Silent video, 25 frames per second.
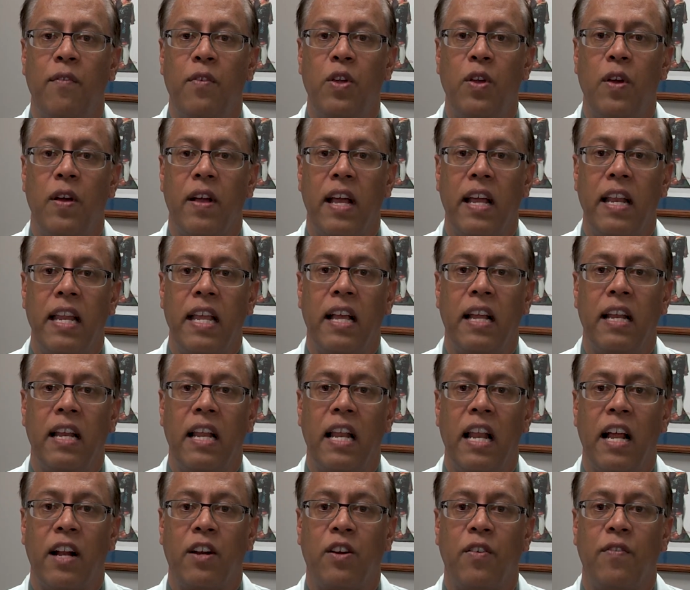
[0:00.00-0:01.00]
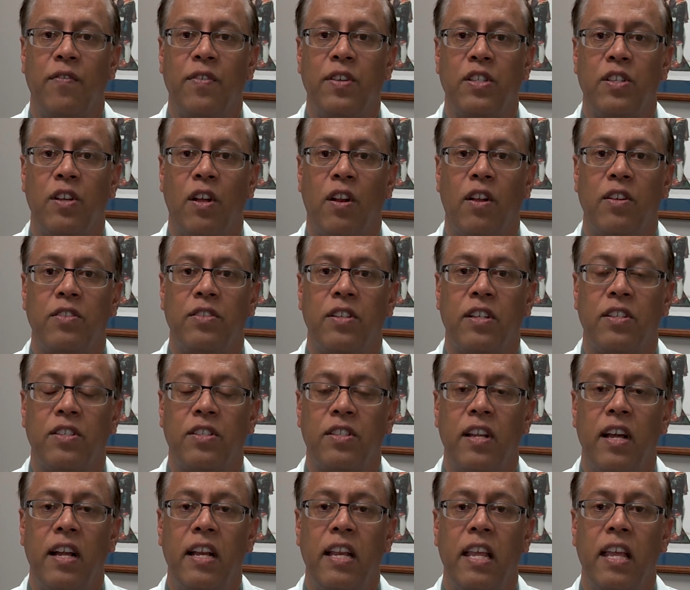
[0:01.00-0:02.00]
you're getting an electrophysiologic
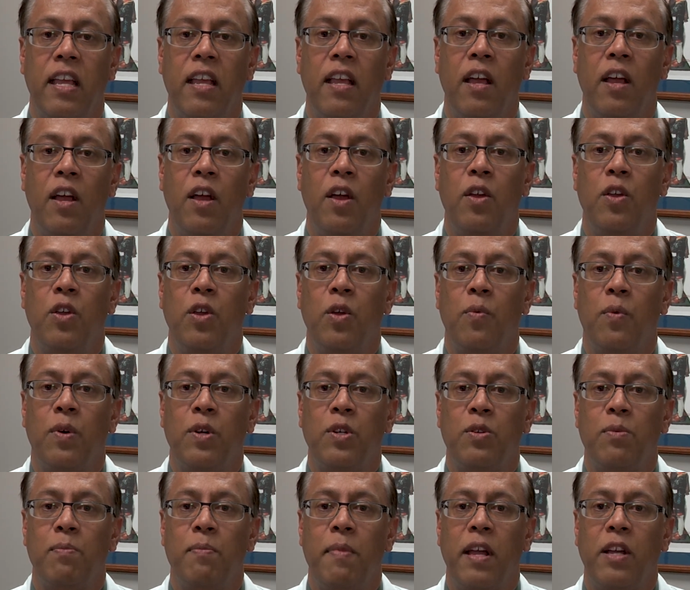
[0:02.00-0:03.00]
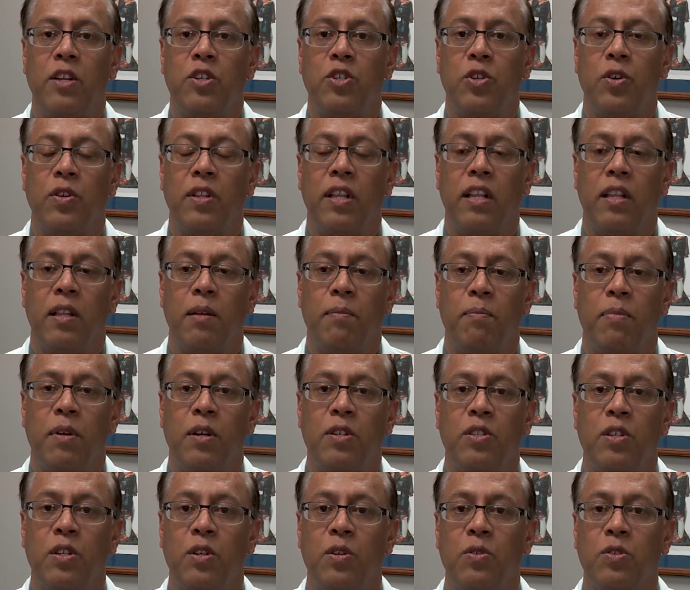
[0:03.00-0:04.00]
study, you want to make sure that the
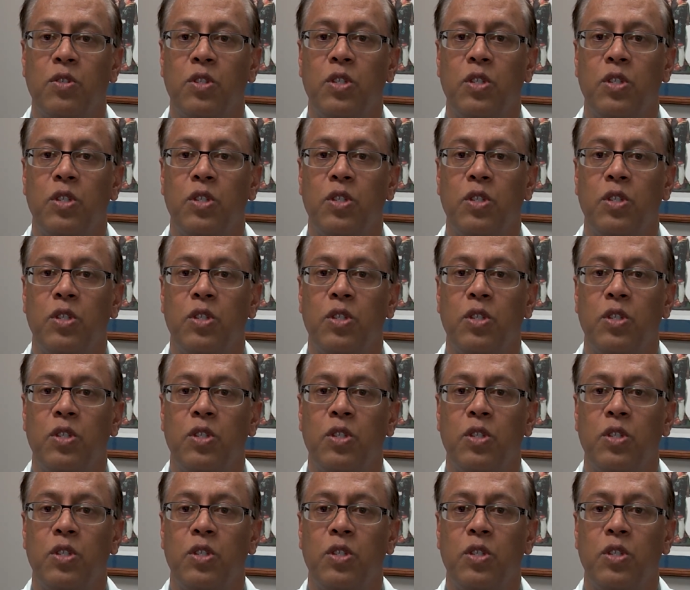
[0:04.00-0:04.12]
person who's